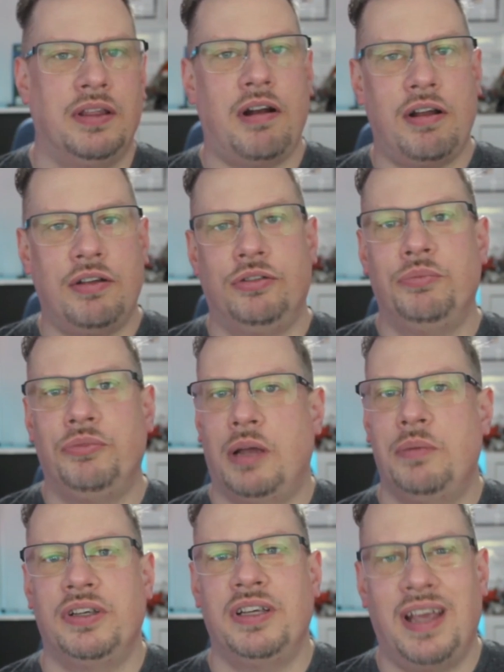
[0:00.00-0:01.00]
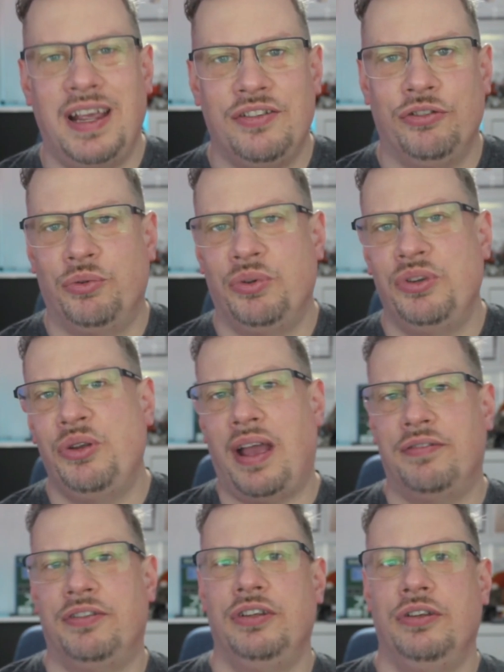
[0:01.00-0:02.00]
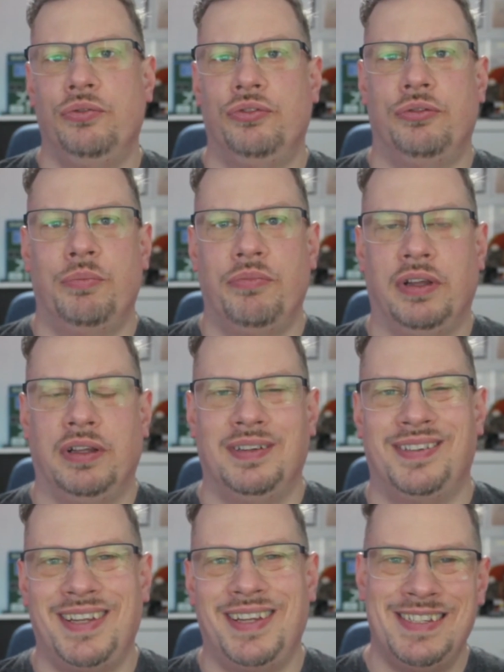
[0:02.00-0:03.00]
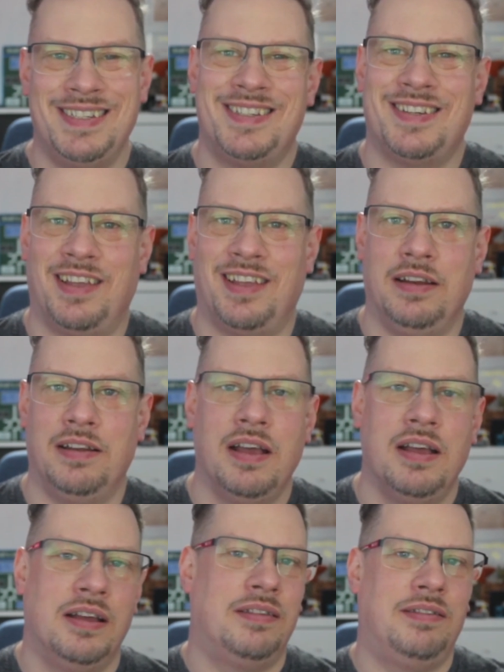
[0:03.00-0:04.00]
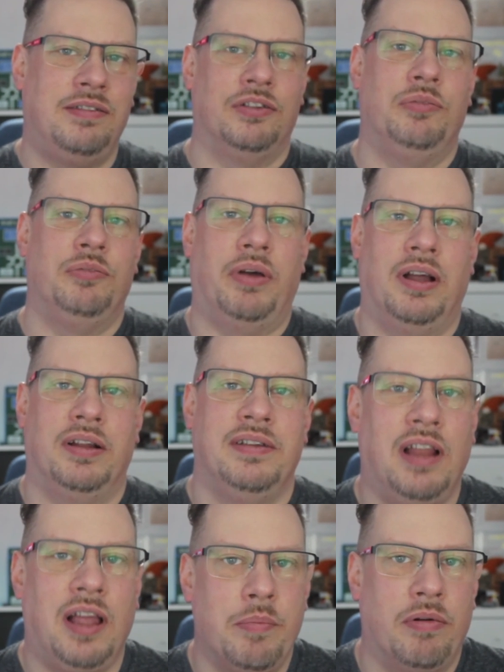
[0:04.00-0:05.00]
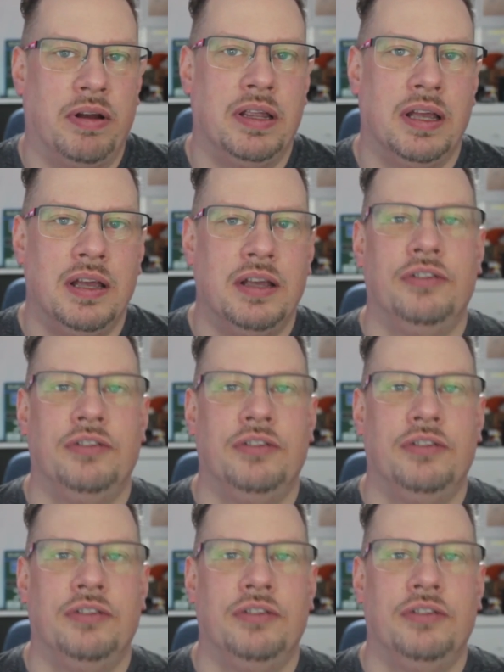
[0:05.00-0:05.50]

There are sometimes occasions when you have to use something that's inside a third-party library,